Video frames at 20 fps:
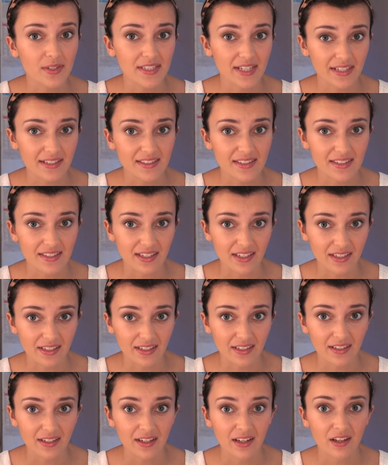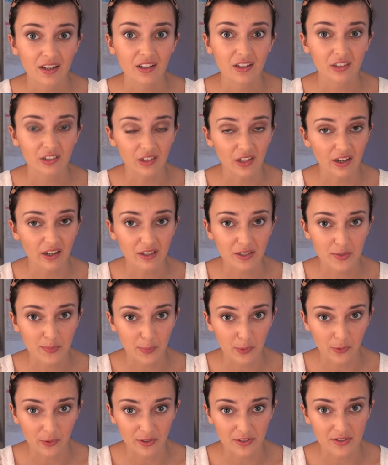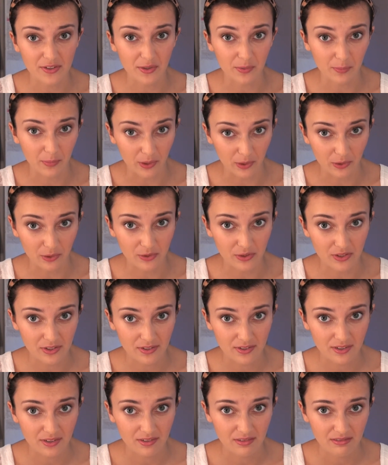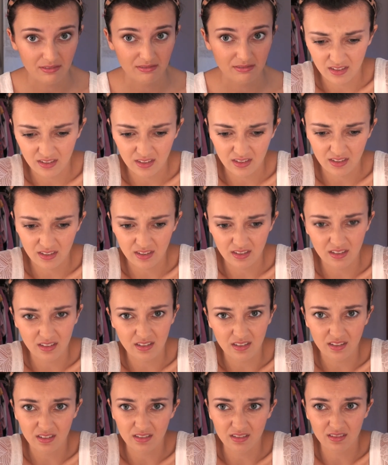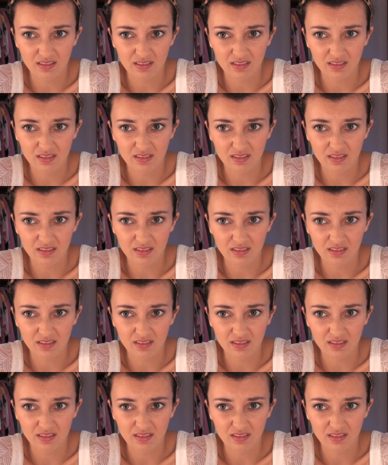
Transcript: dead skin clogs pores the most? Ew.